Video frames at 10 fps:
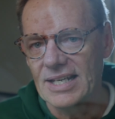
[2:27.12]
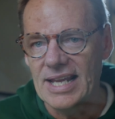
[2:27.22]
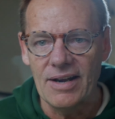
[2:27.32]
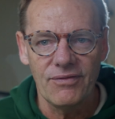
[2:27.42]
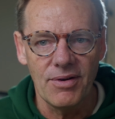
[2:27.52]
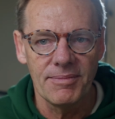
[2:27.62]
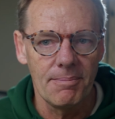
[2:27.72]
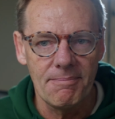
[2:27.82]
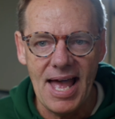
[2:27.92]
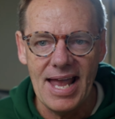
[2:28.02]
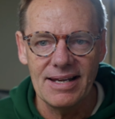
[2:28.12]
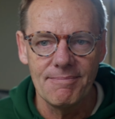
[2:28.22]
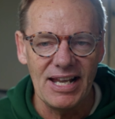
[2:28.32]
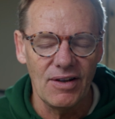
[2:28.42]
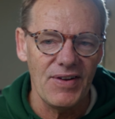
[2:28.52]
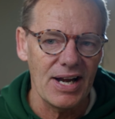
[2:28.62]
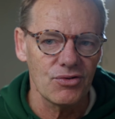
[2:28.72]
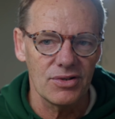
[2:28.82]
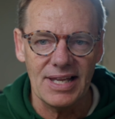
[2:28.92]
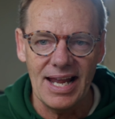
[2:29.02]
to get from the main
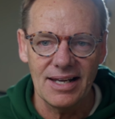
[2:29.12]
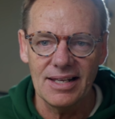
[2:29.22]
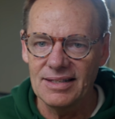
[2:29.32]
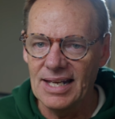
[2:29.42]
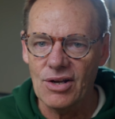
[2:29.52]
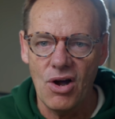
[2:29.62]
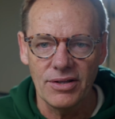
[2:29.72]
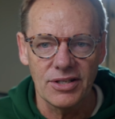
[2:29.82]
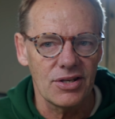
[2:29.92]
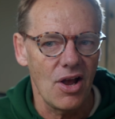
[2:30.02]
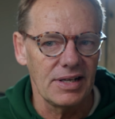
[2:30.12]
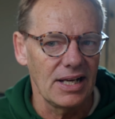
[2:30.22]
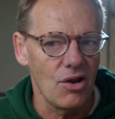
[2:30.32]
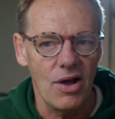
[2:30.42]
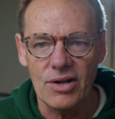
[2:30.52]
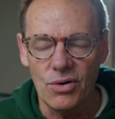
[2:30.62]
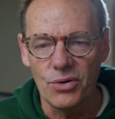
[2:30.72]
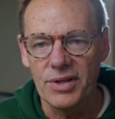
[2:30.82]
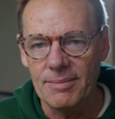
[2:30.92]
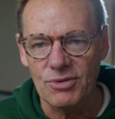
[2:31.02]
manufacturers like Nikon, Sony, Leica,
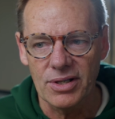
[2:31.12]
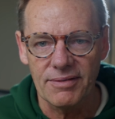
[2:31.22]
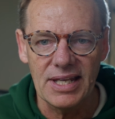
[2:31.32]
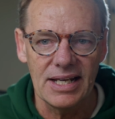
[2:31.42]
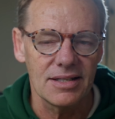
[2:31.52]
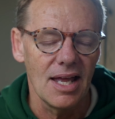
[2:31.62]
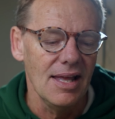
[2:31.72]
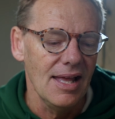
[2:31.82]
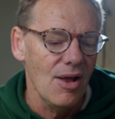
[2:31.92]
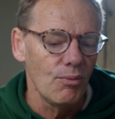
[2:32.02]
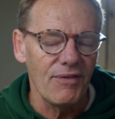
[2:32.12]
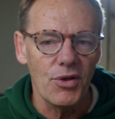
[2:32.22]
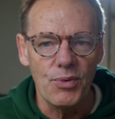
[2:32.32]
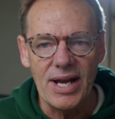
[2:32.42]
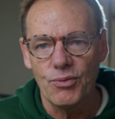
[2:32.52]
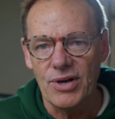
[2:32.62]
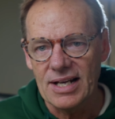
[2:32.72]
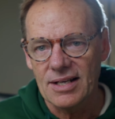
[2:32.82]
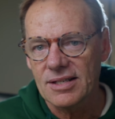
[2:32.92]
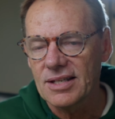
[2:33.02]
all them sort of things with the red
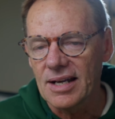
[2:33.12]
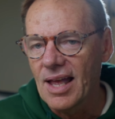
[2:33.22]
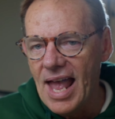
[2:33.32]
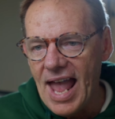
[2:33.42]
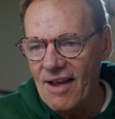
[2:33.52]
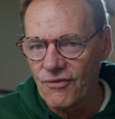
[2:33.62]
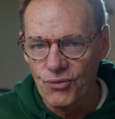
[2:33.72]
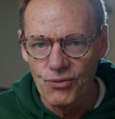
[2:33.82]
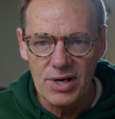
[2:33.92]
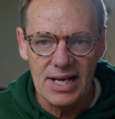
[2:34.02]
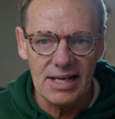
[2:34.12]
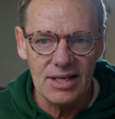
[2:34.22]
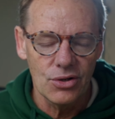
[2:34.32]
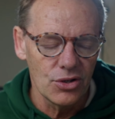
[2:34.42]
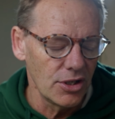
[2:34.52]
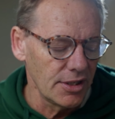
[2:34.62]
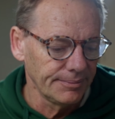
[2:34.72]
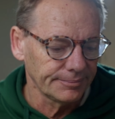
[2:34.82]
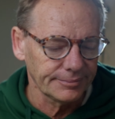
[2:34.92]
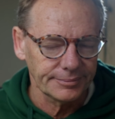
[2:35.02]
rings that have really good
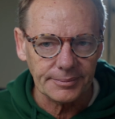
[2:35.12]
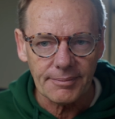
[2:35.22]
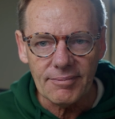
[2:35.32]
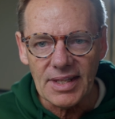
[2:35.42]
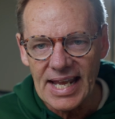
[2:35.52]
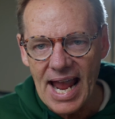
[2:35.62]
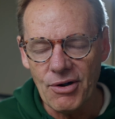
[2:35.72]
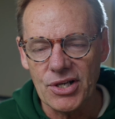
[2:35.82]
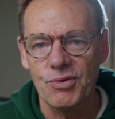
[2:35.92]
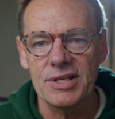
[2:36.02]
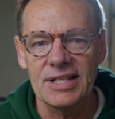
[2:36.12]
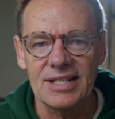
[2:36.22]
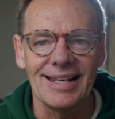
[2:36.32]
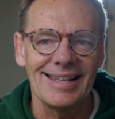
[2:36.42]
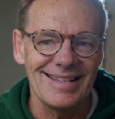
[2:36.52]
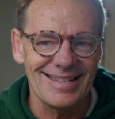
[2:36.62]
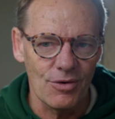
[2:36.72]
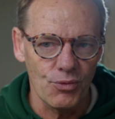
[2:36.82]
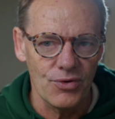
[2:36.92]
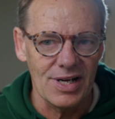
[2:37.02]
characteristics in the lens.
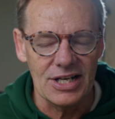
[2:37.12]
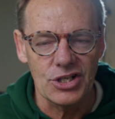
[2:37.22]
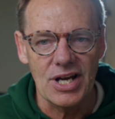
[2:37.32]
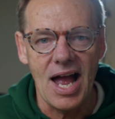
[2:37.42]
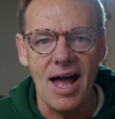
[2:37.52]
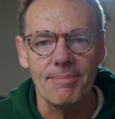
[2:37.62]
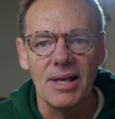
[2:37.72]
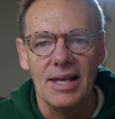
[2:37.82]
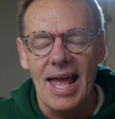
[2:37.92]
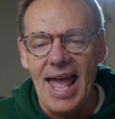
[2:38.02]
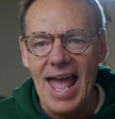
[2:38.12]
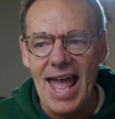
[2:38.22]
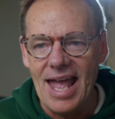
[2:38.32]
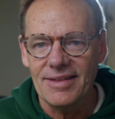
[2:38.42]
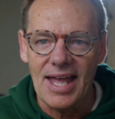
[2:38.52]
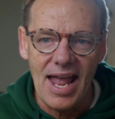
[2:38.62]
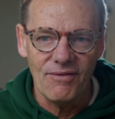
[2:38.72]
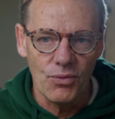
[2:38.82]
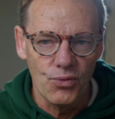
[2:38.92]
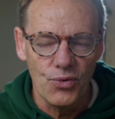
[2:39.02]
They're really sharp and they
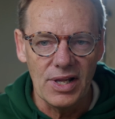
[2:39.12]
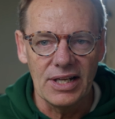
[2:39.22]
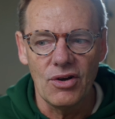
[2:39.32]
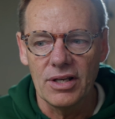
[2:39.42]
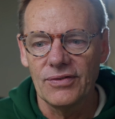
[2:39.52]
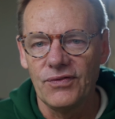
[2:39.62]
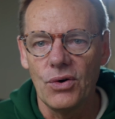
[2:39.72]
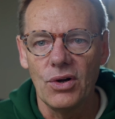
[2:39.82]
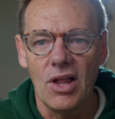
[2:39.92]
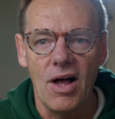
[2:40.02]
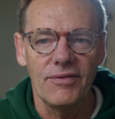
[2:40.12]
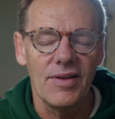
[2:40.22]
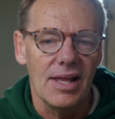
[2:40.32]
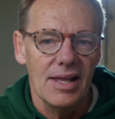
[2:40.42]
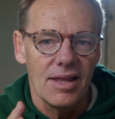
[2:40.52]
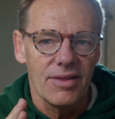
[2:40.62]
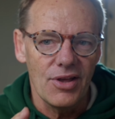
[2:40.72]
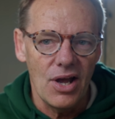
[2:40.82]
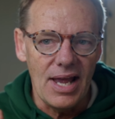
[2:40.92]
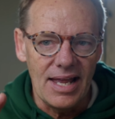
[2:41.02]
have a really nice fall off,
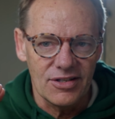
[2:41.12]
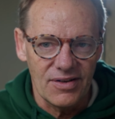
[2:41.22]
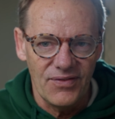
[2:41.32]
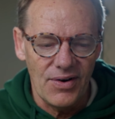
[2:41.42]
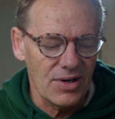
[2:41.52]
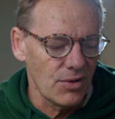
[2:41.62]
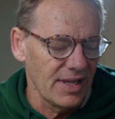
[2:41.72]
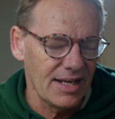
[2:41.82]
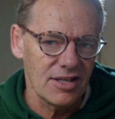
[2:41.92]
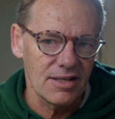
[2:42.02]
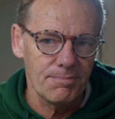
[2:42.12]
and spherical lenses,